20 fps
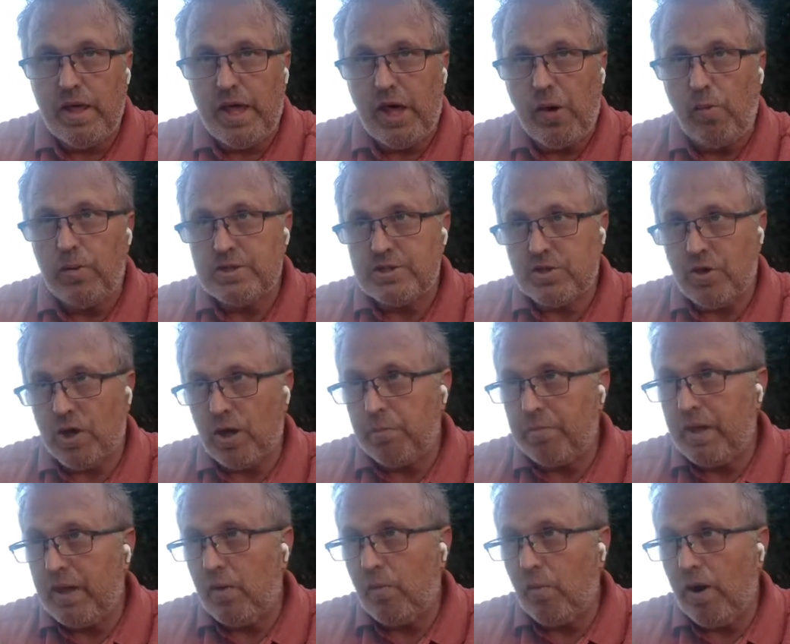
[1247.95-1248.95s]
it was
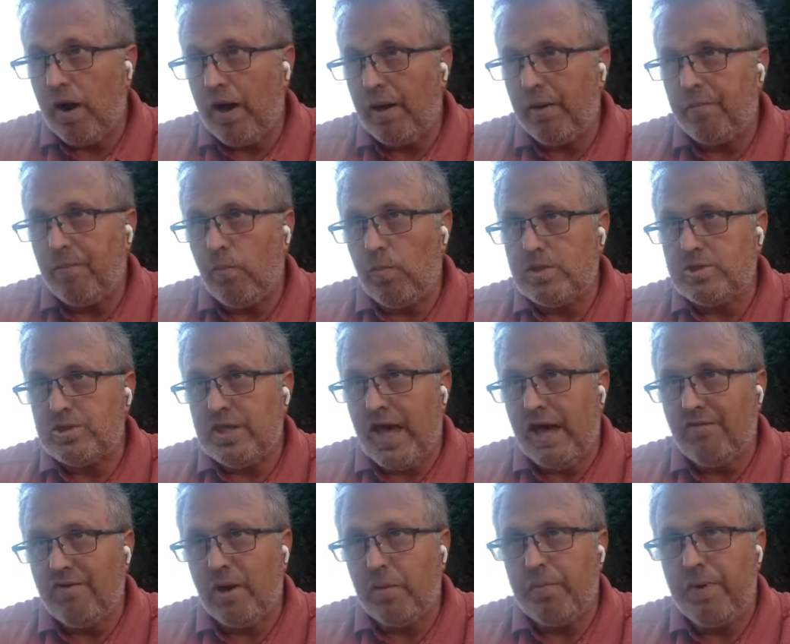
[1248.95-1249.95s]
gonna be where I was
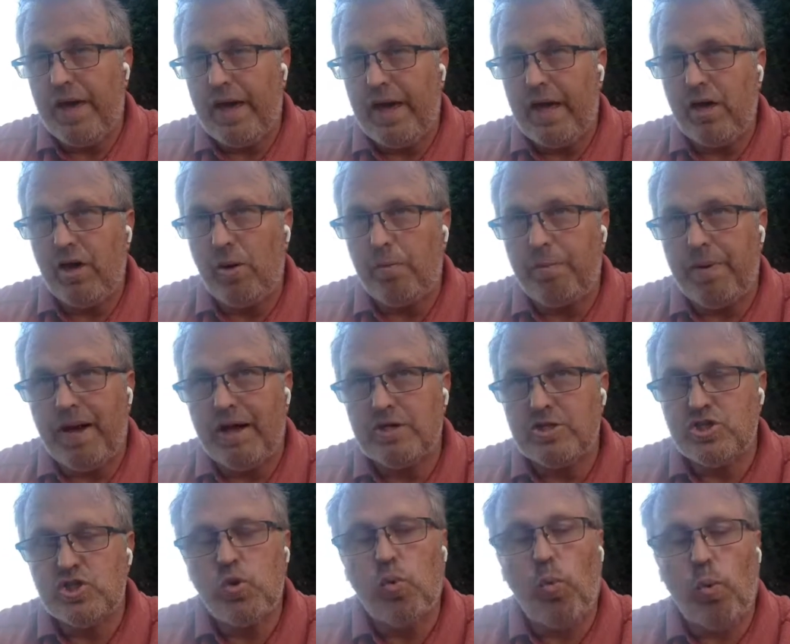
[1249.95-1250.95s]
having to pay
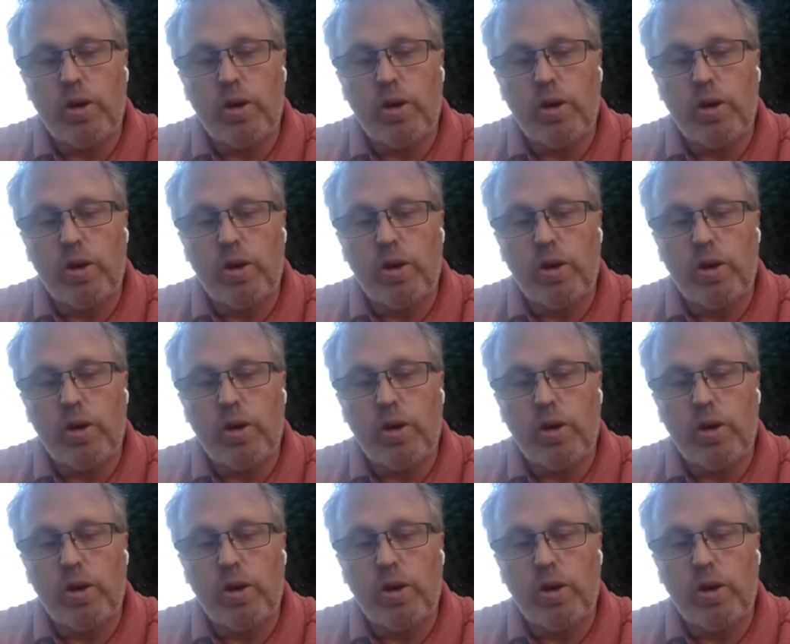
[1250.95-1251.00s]
about